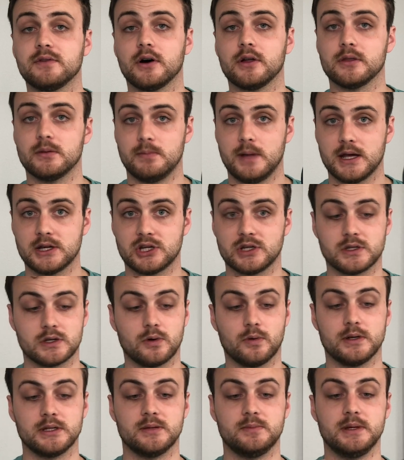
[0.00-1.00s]
all, the mesh is
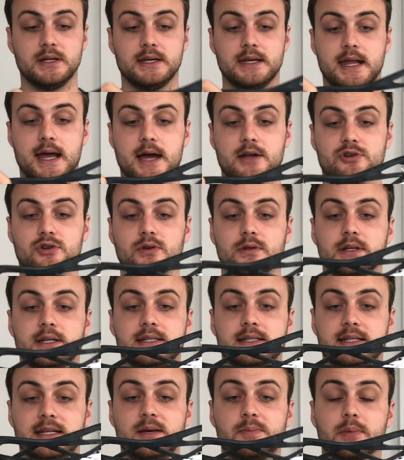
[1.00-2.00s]
going to be naturally
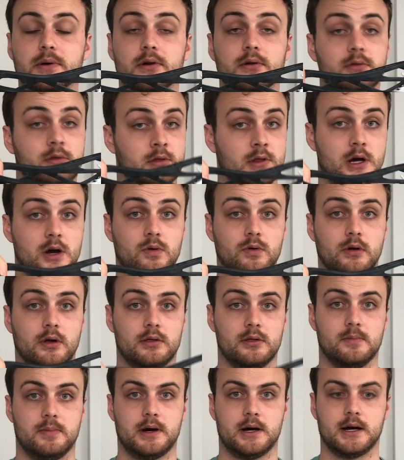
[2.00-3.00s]
deeper lower in
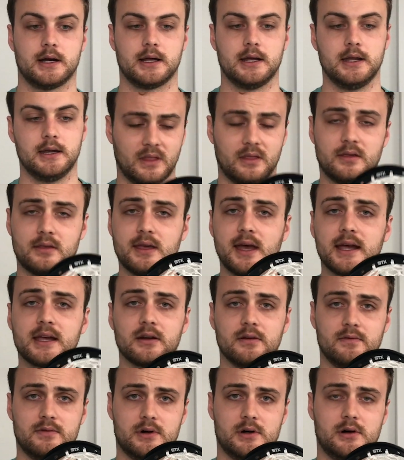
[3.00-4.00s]
the pocket. Second
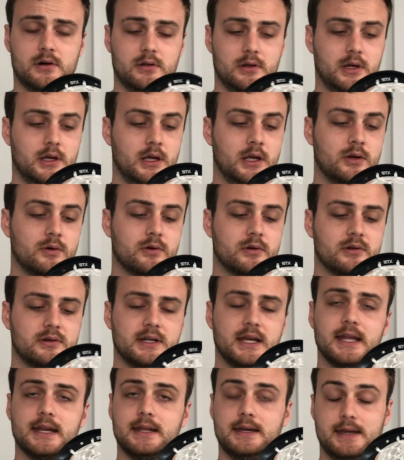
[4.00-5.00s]
of all, in order to
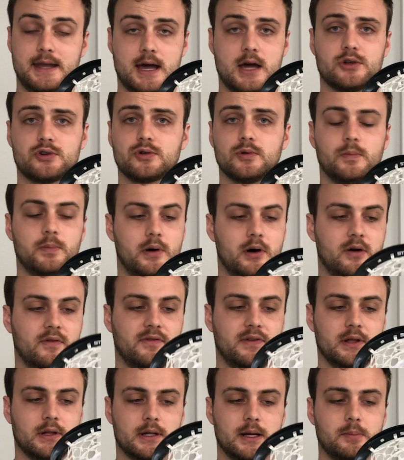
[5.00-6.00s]
get a natural ball
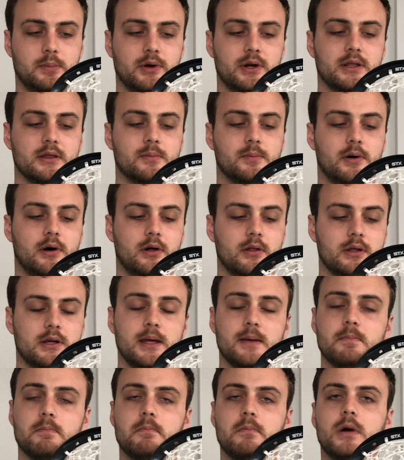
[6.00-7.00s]
feel, I'm putting the ball in a
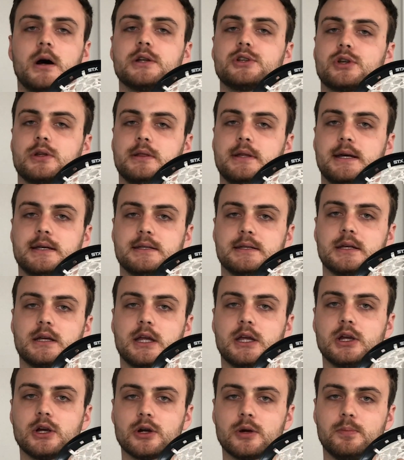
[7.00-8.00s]
much less
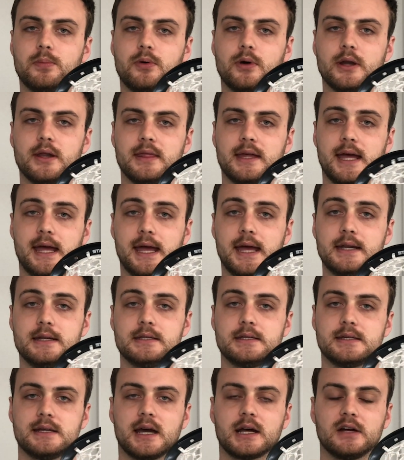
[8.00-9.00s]
secure point of the head and
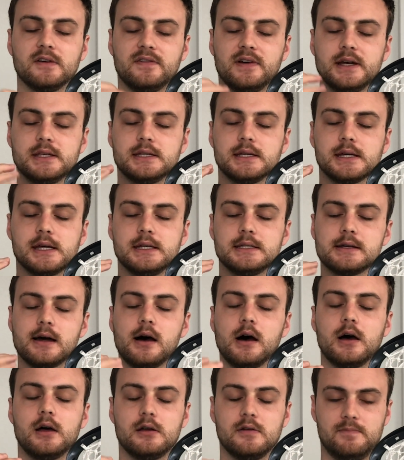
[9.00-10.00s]
sacrificing a
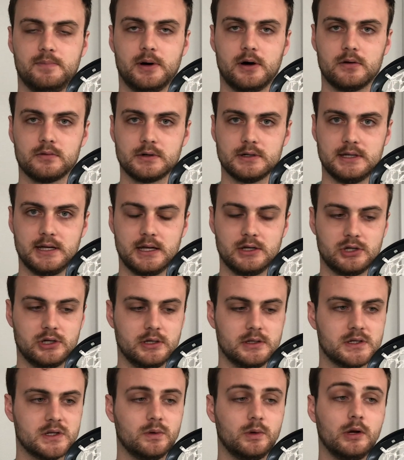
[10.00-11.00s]
ton of ball retention.
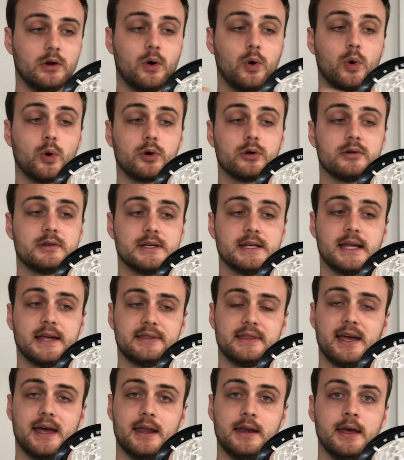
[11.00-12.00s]
So in order to get
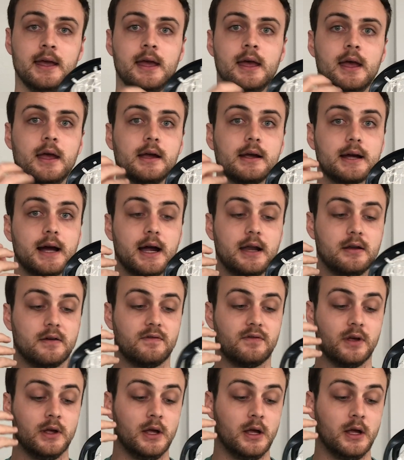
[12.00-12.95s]
that kind of